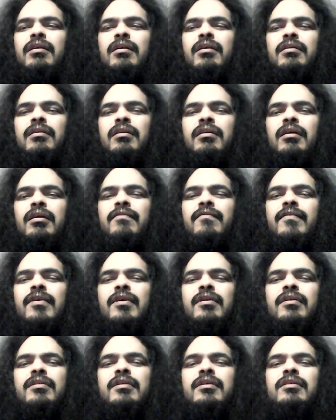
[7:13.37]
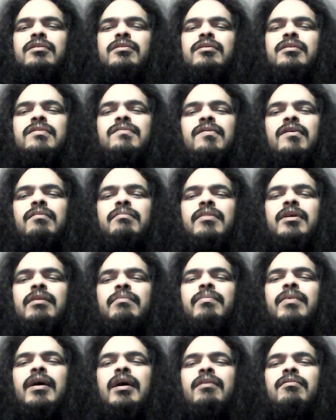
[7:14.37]
uncover the transformative
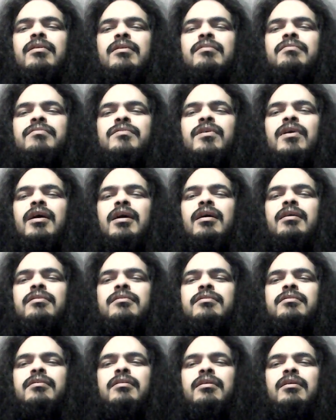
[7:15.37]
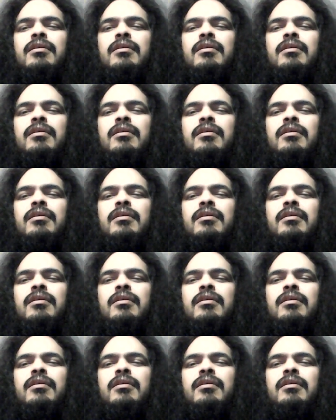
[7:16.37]
power of trials,